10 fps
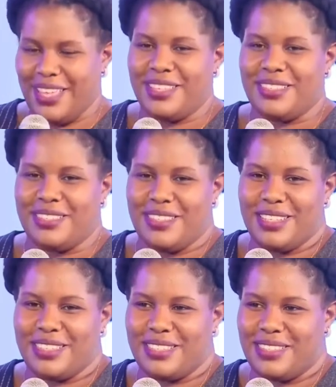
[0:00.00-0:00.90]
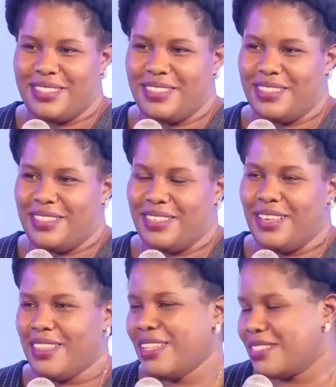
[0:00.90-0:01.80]
Yes, that's
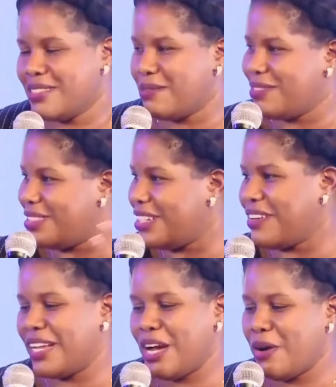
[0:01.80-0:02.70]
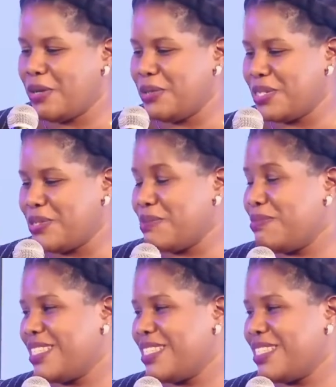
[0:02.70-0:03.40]
generally how I got into